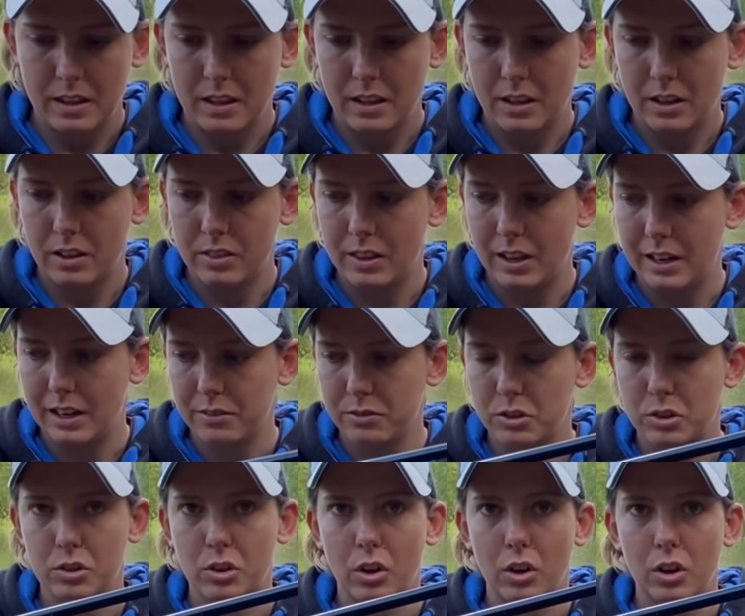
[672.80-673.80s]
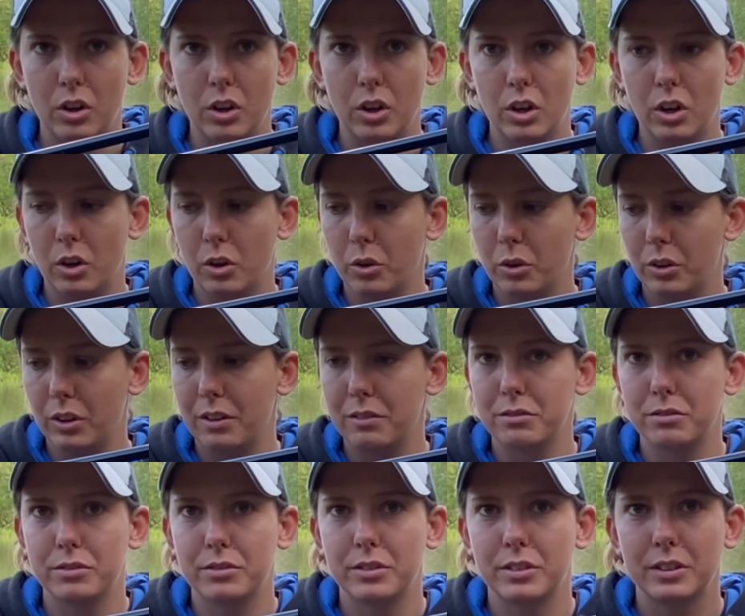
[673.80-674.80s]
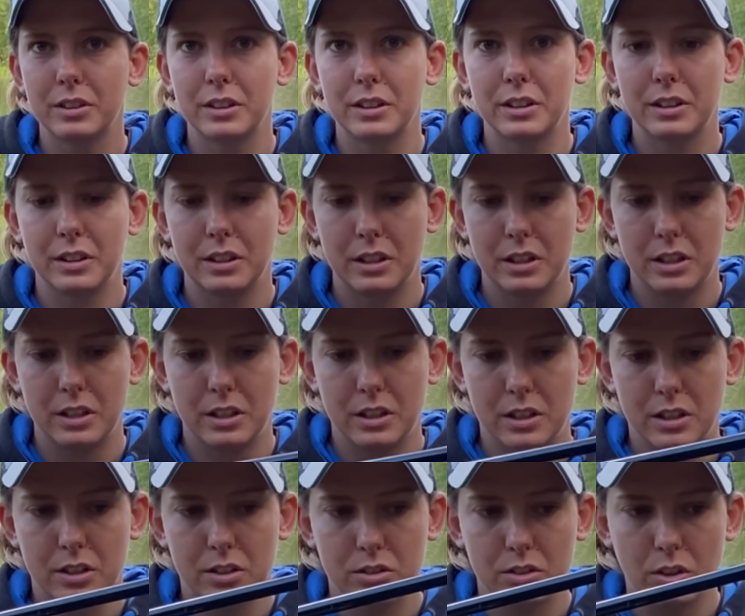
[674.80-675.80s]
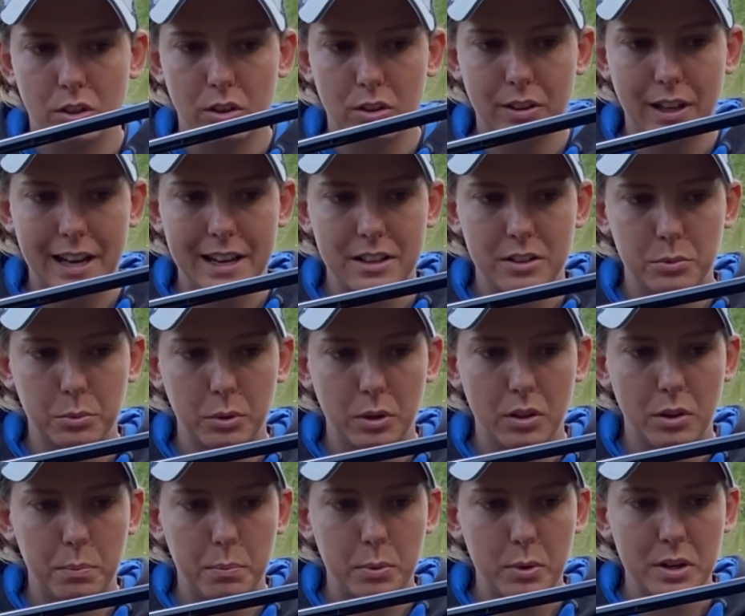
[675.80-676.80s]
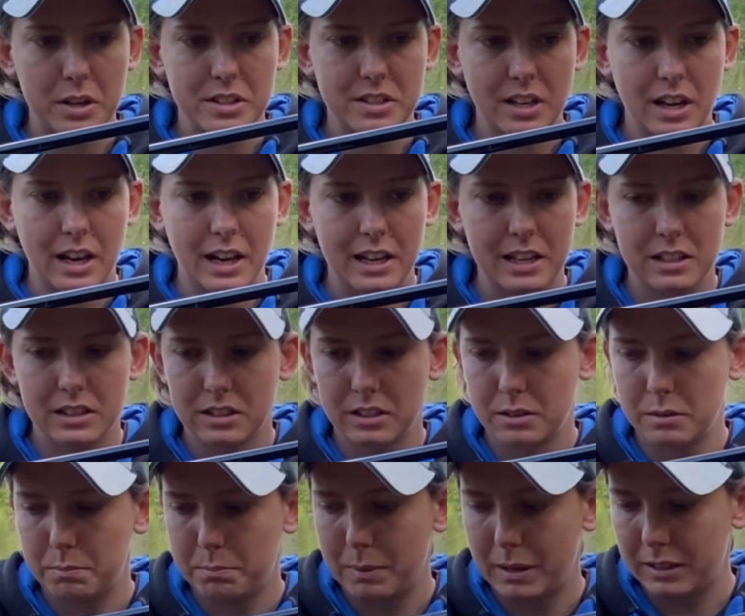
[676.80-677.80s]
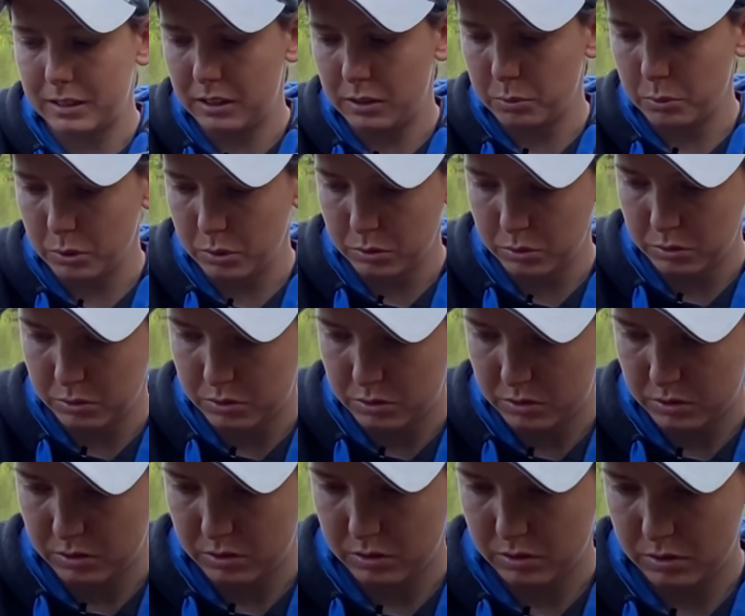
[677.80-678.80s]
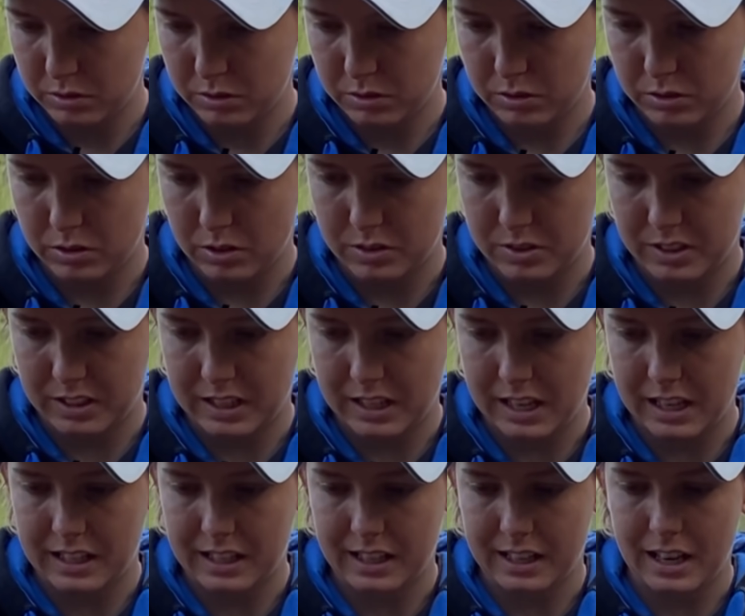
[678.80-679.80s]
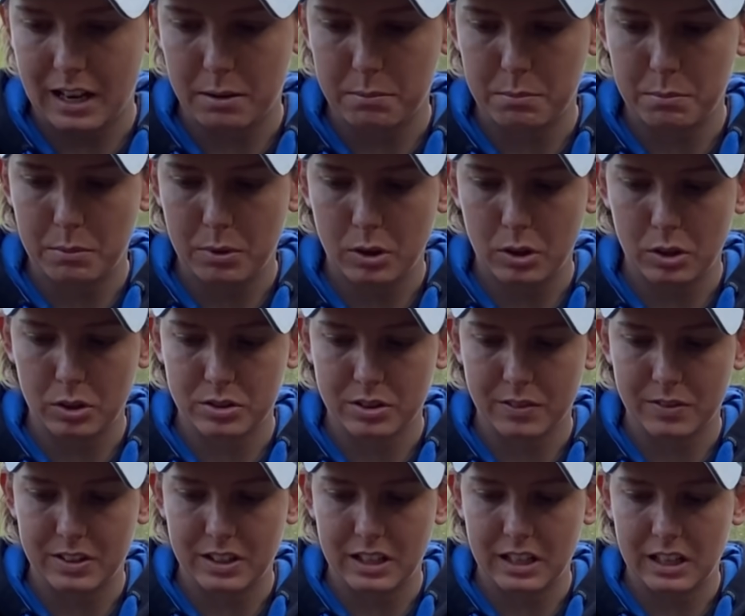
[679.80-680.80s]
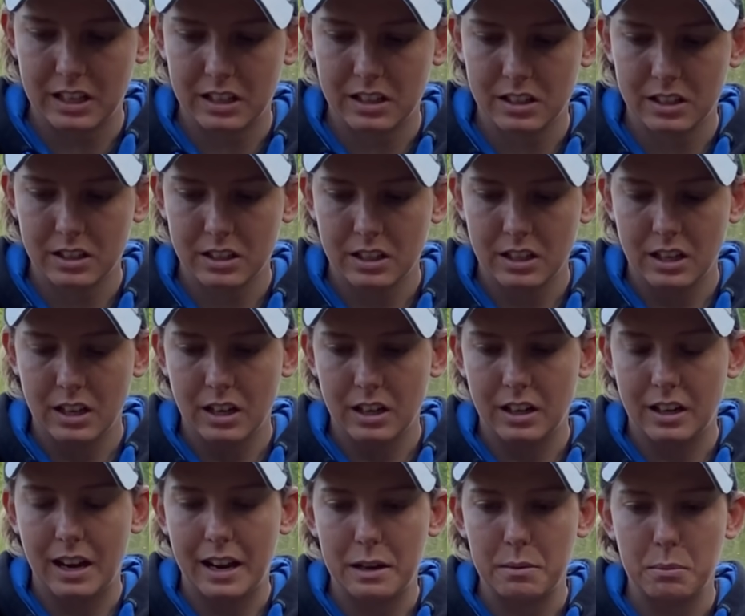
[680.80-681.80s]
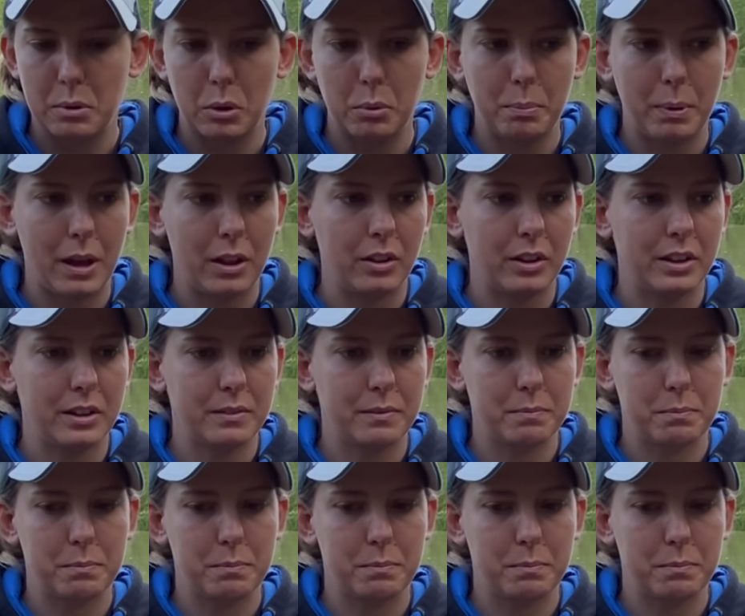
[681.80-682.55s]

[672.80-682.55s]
And then I've just got a hook length, so that is one of the pre-tied banded ones, so it's a KKM 017 and an 8mm pellet.